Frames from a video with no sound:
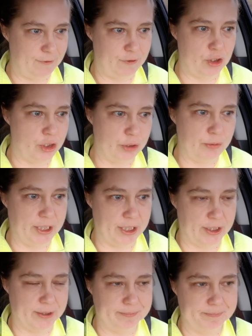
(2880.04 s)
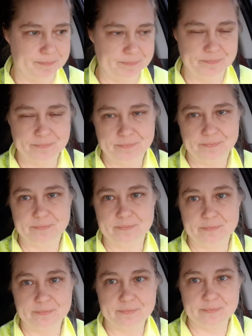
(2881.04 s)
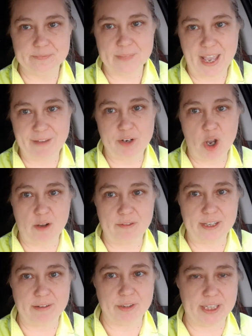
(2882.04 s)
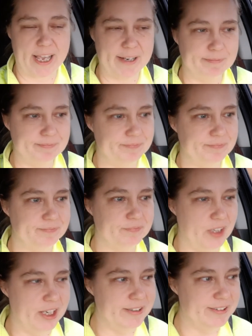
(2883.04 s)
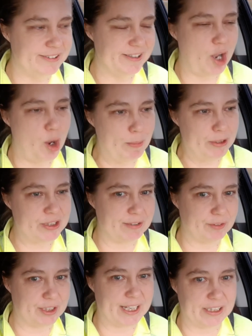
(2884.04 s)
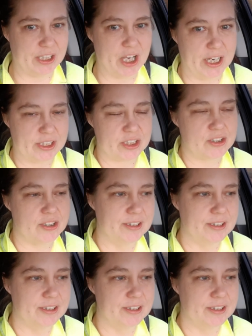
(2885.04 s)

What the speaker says: you're new here, I have coffee every day. Almost every day at lunch.